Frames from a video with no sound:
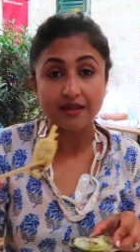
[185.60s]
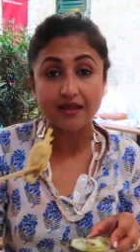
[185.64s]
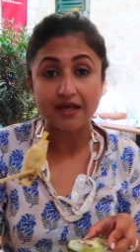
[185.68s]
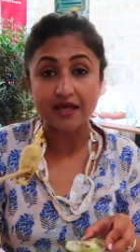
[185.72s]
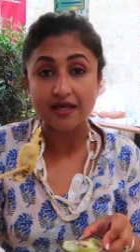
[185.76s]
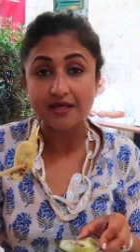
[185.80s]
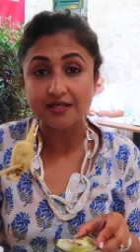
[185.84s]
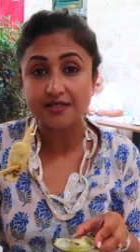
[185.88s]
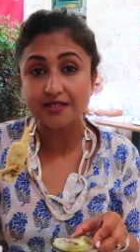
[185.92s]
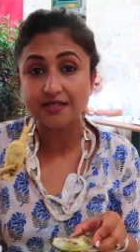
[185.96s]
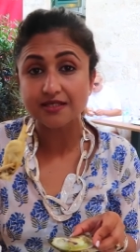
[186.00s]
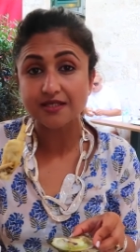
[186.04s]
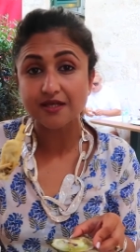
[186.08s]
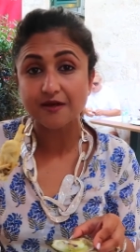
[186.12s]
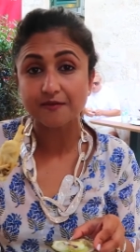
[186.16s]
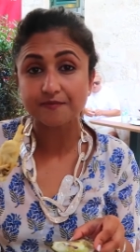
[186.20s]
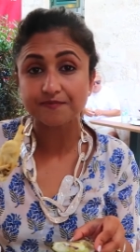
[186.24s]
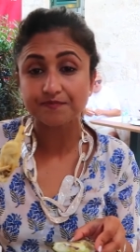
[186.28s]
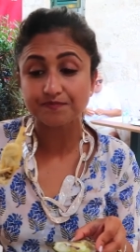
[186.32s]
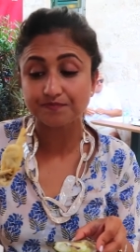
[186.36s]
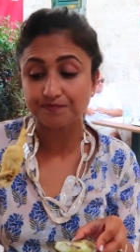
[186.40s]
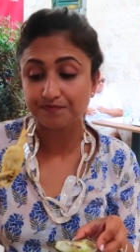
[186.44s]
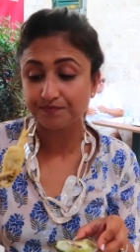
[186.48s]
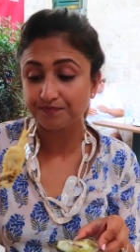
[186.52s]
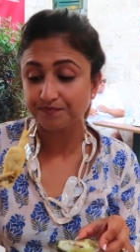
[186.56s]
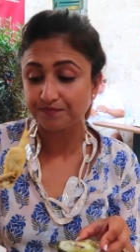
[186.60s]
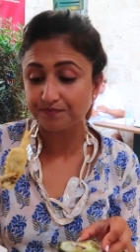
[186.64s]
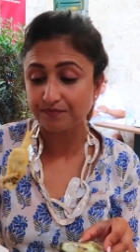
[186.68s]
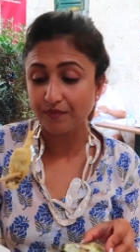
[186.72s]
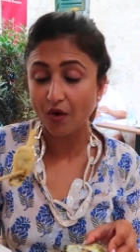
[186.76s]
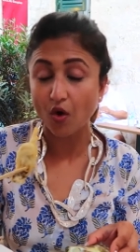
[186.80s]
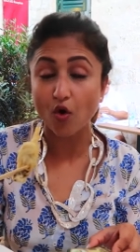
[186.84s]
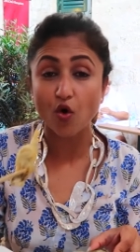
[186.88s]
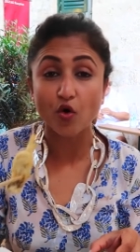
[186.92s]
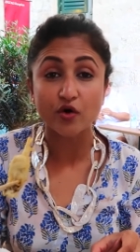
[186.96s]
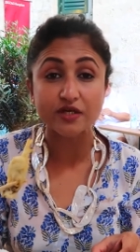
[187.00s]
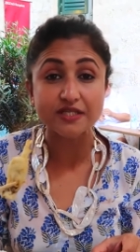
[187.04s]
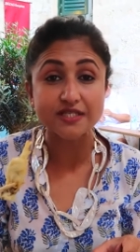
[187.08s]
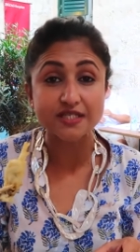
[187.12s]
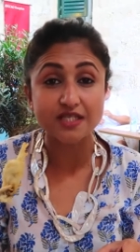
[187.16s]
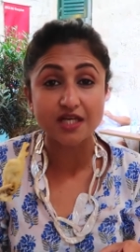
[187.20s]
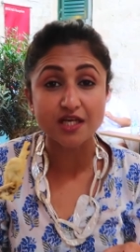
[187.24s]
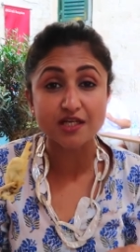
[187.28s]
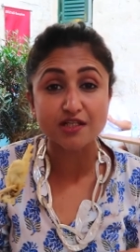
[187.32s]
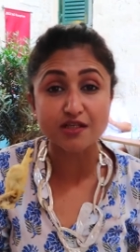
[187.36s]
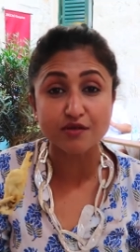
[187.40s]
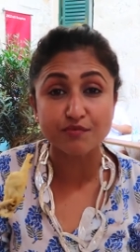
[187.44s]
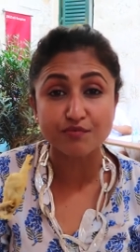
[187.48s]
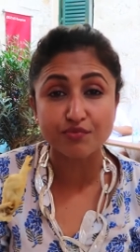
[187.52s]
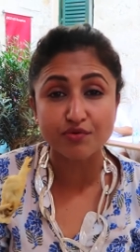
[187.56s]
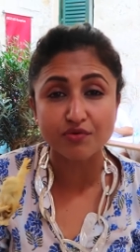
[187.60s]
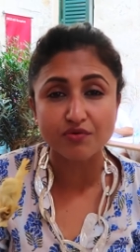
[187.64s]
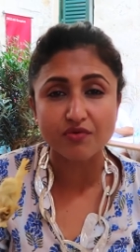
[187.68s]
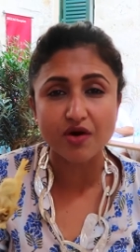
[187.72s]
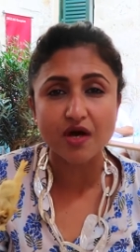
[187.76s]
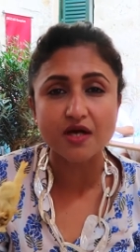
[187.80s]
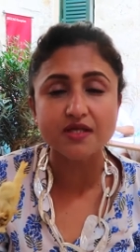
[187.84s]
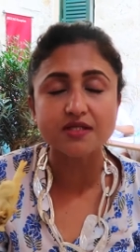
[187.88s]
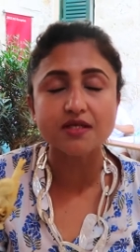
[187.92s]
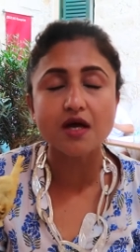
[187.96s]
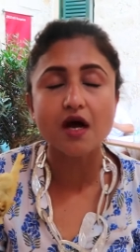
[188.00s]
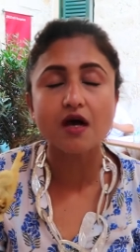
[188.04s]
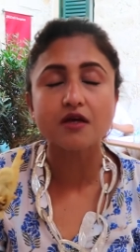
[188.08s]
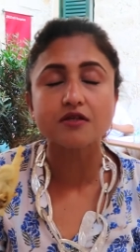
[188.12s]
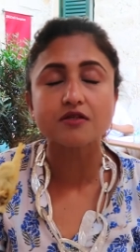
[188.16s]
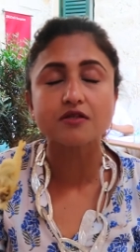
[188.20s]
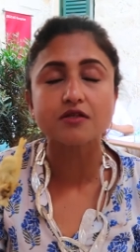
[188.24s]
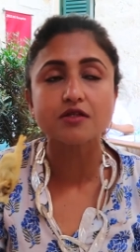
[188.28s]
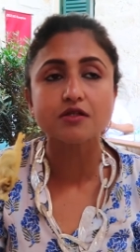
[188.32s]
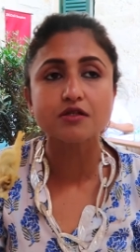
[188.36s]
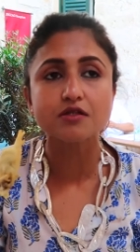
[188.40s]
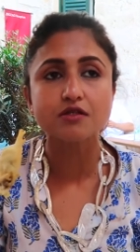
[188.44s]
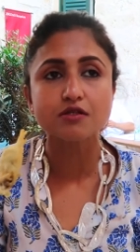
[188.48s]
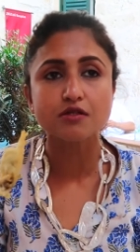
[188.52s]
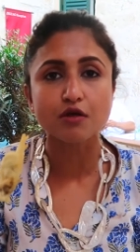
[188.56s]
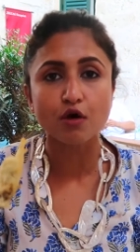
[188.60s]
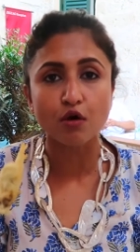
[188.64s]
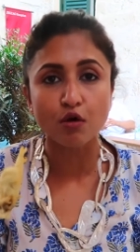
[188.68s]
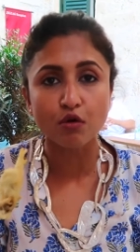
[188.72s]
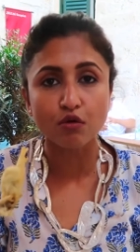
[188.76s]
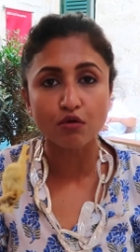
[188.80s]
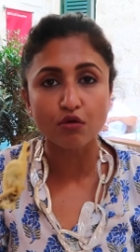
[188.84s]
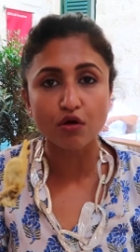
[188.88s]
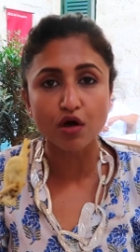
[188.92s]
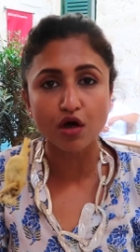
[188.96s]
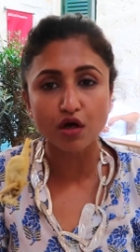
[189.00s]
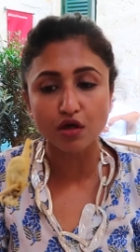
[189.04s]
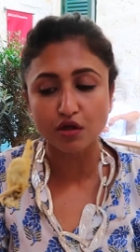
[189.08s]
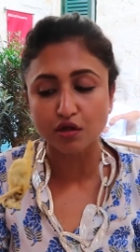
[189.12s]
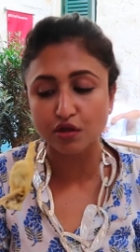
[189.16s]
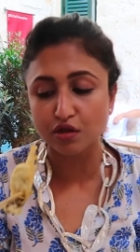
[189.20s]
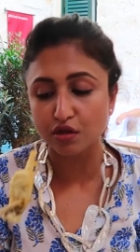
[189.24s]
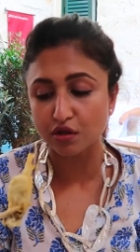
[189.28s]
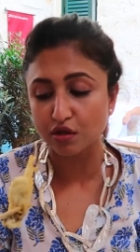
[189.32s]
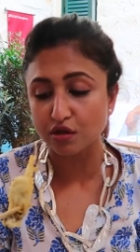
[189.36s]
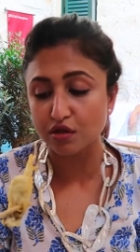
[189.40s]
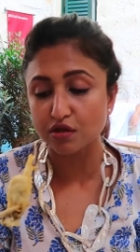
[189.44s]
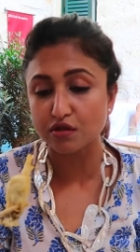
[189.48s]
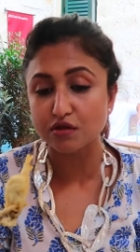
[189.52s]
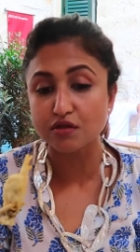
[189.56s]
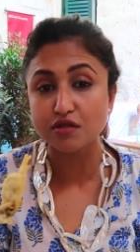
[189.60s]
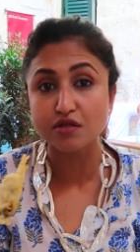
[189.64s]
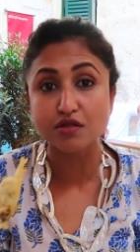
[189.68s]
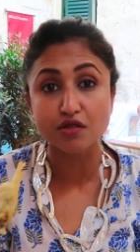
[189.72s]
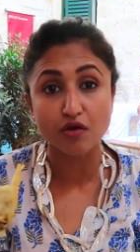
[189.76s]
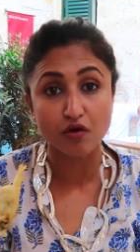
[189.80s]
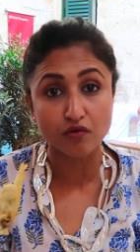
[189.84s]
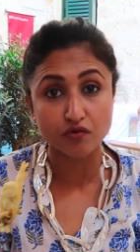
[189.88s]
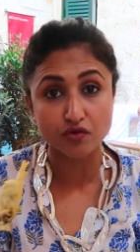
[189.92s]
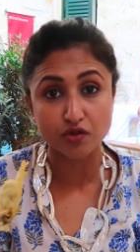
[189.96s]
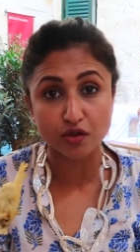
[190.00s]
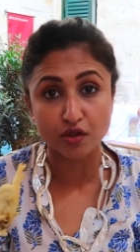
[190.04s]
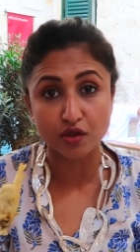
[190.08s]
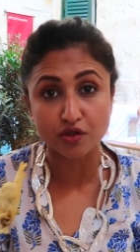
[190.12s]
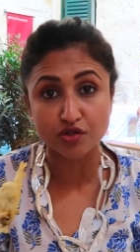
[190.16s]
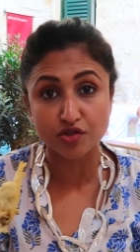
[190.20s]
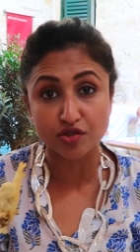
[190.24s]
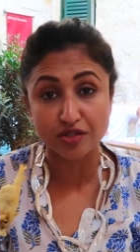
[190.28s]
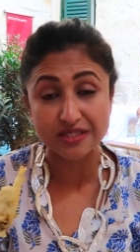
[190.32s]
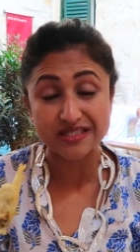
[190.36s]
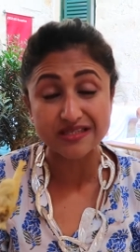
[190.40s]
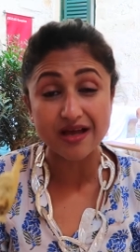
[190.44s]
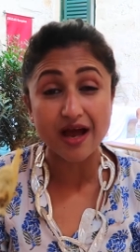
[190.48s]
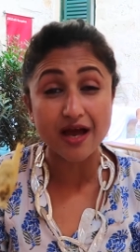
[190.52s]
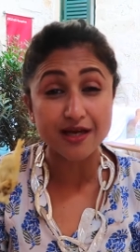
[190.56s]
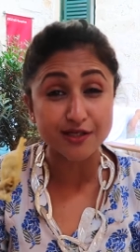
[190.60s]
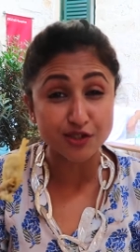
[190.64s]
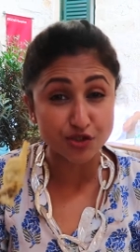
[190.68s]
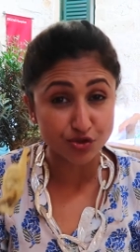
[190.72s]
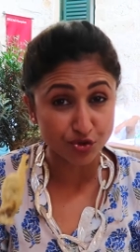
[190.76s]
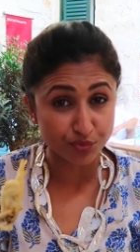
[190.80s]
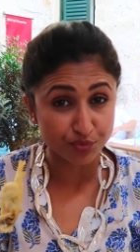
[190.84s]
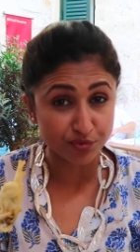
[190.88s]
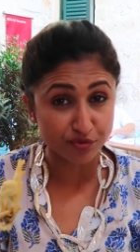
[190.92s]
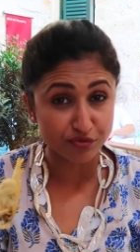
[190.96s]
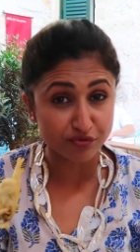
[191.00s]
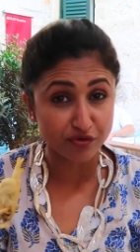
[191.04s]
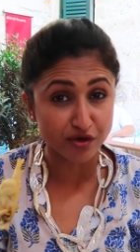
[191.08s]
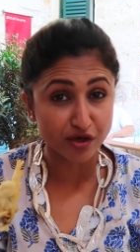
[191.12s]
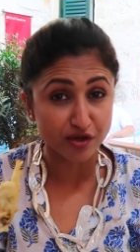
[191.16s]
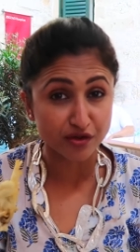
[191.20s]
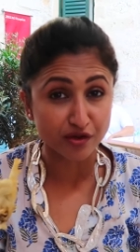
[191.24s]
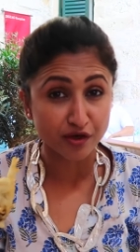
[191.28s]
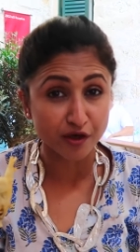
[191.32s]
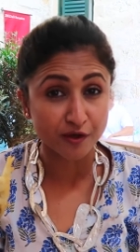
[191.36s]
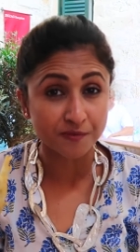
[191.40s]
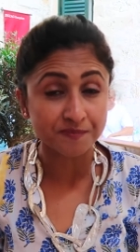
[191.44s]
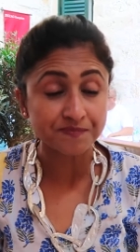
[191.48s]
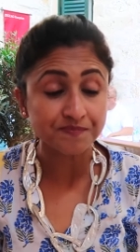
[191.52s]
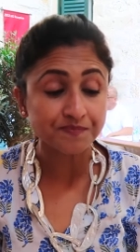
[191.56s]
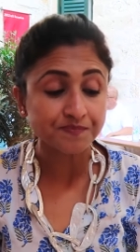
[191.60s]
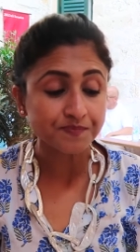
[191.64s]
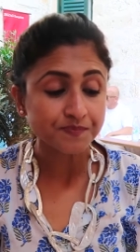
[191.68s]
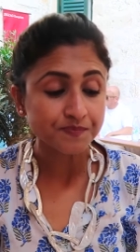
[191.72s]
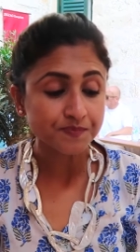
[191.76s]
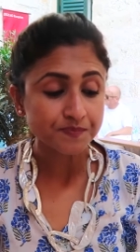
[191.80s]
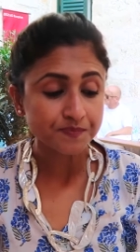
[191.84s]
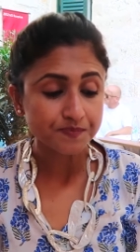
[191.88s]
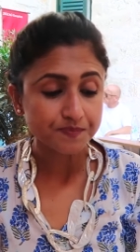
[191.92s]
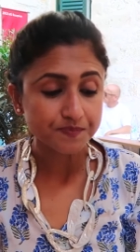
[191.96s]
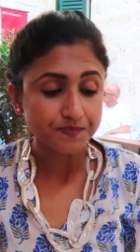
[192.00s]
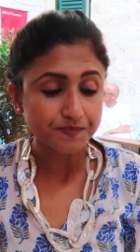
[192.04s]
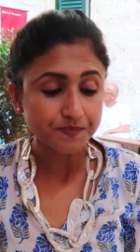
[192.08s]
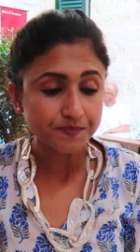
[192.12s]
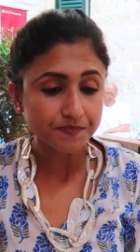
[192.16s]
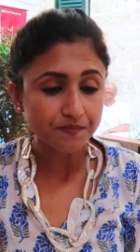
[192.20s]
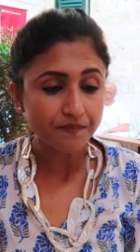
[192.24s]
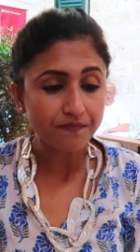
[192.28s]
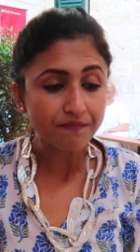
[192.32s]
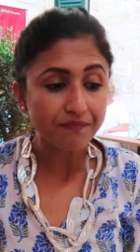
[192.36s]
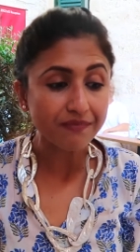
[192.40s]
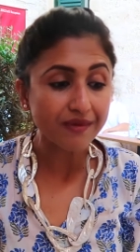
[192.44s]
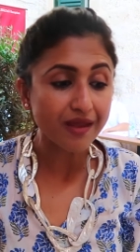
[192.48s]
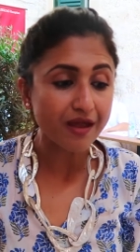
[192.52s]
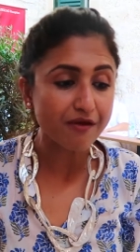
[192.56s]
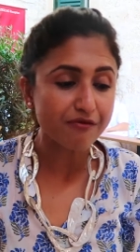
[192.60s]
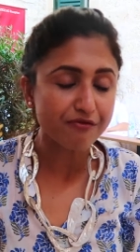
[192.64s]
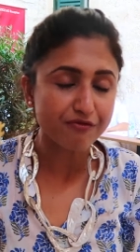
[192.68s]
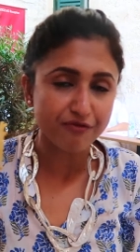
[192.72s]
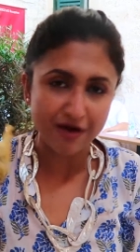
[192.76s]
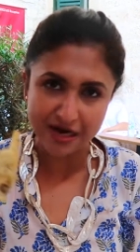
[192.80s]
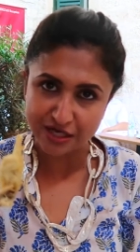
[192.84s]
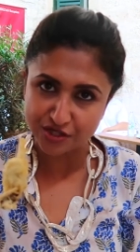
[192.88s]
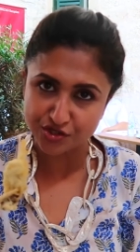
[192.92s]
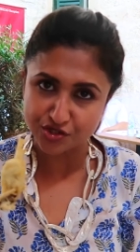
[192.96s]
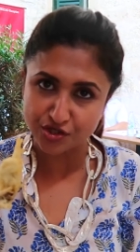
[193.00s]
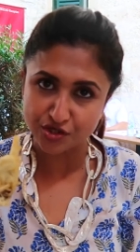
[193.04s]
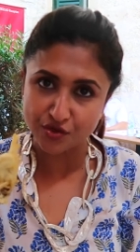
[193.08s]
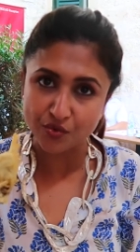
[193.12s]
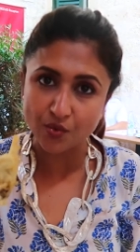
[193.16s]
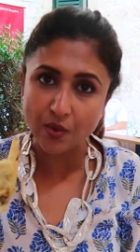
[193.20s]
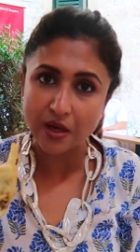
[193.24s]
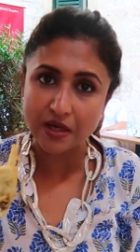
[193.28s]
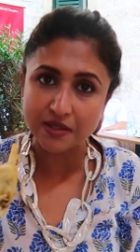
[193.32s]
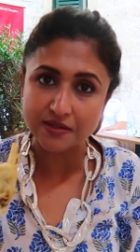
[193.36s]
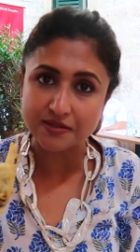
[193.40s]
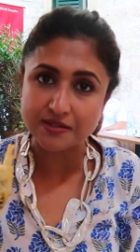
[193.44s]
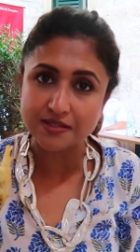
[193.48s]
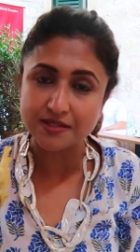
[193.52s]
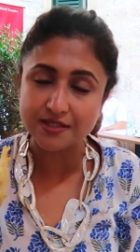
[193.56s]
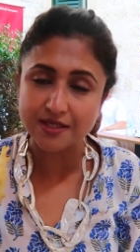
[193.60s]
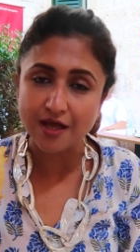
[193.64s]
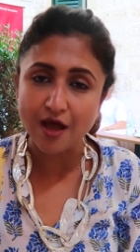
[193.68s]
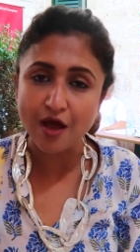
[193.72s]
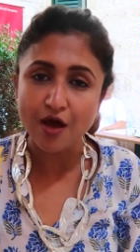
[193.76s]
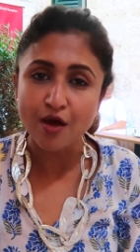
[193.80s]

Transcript: These oyster tempuras are so good, so delicious. I do prefer the fresher ones